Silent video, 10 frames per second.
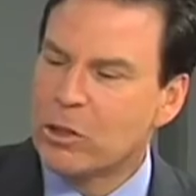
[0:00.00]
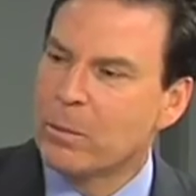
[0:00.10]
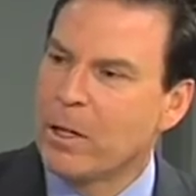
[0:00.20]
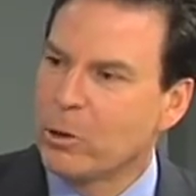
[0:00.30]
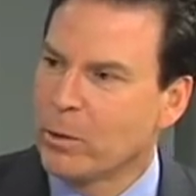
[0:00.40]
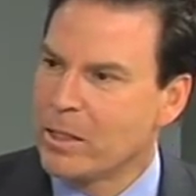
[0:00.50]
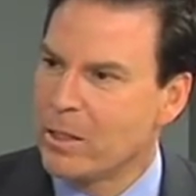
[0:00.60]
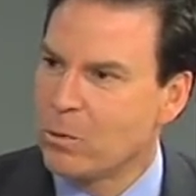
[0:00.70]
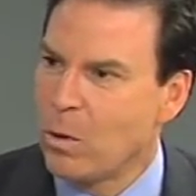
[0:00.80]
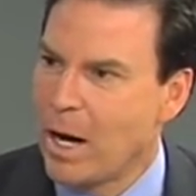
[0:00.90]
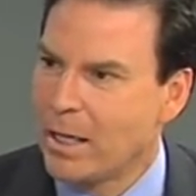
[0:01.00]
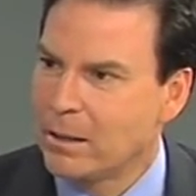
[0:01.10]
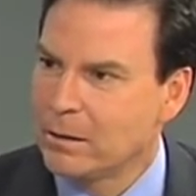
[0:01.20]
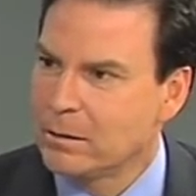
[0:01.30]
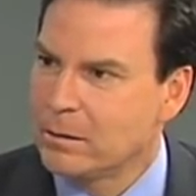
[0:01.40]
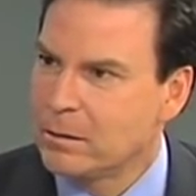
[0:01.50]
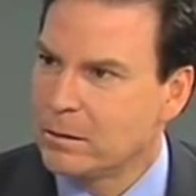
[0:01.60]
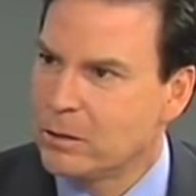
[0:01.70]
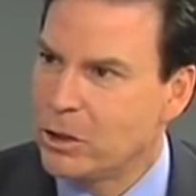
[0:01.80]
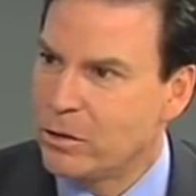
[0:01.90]
some other reasons why?
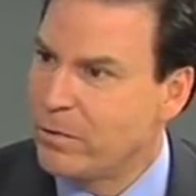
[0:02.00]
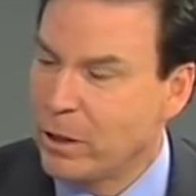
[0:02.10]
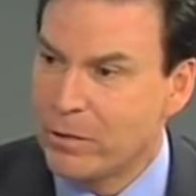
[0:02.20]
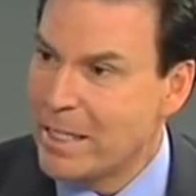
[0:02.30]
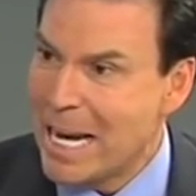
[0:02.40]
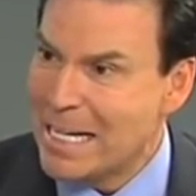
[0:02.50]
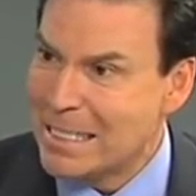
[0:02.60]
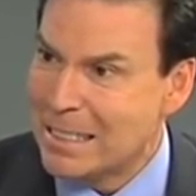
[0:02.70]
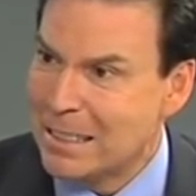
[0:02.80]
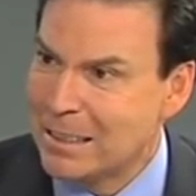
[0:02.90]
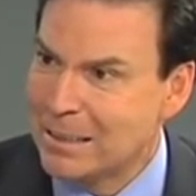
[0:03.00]
Just fear of the dentist?